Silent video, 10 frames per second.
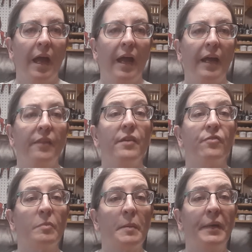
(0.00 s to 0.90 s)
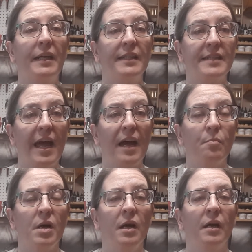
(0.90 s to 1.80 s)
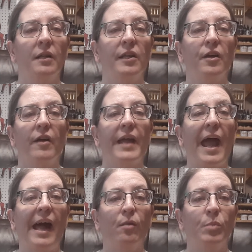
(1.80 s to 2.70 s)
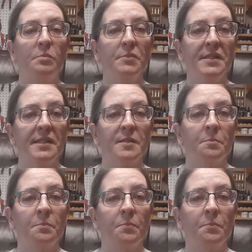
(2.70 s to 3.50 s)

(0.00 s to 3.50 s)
And then from the Media tab, click on Albums.